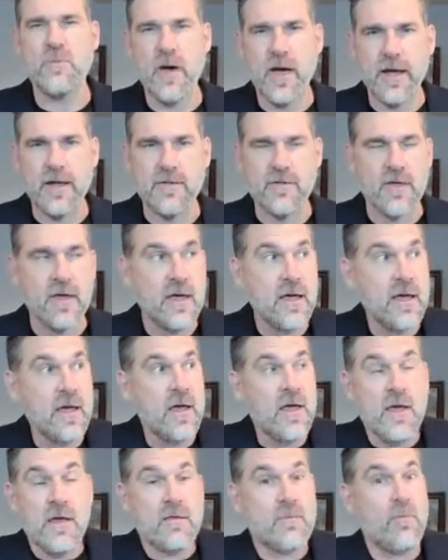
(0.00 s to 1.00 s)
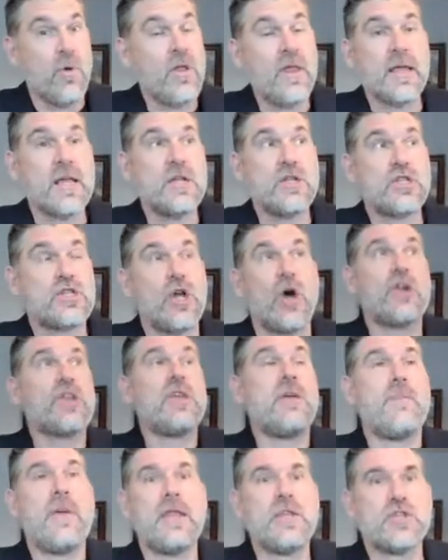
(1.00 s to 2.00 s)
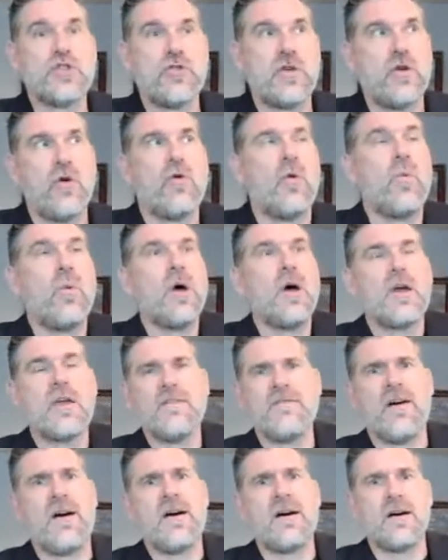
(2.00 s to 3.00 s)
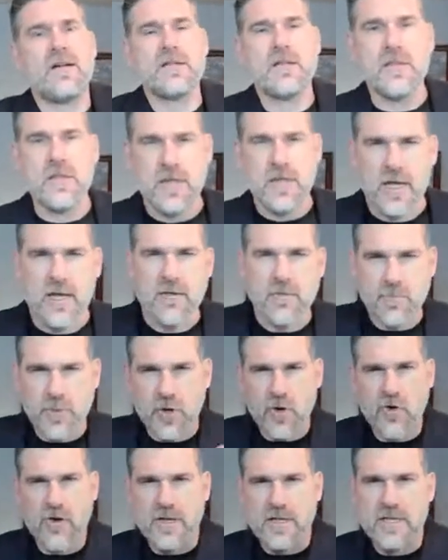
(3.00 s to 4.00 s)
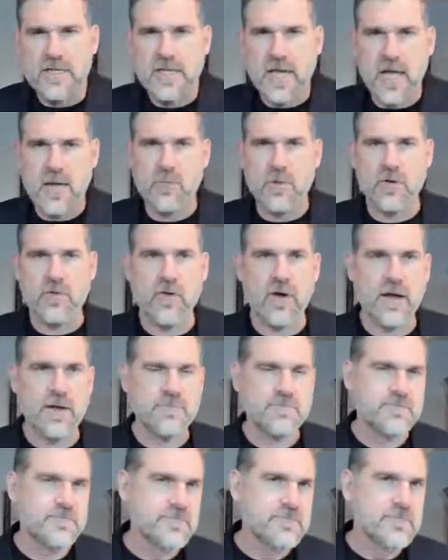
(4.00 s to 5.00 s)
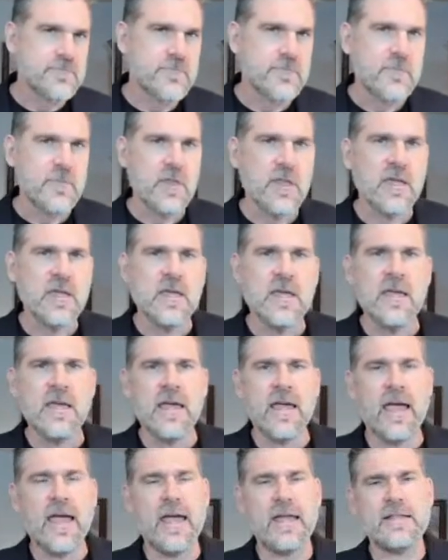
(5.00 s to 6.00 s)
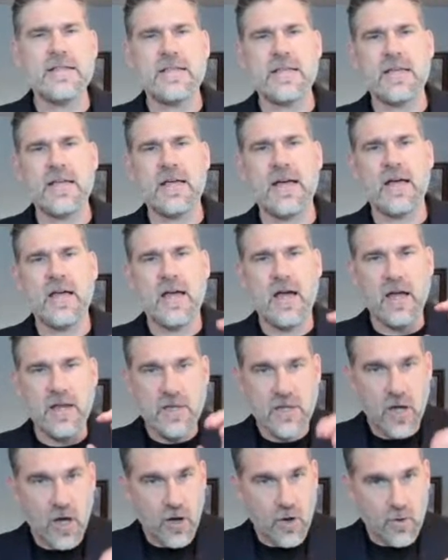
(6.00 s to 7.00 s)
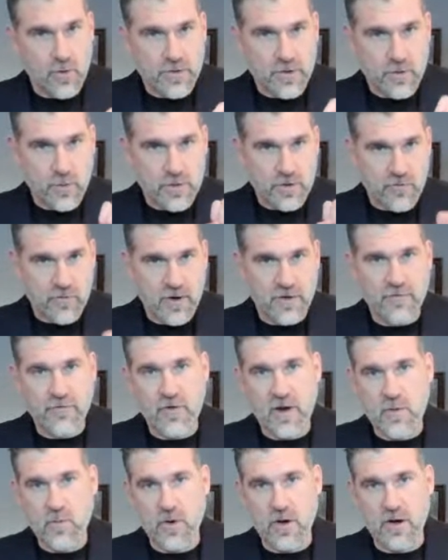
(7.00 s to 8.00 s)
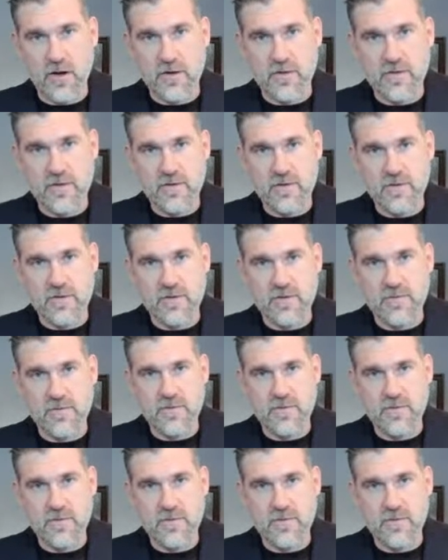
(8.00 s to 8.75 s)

minds. It's more like a documentary or a work of art than it is pure entertainment, right? And I know that with the right frameworks,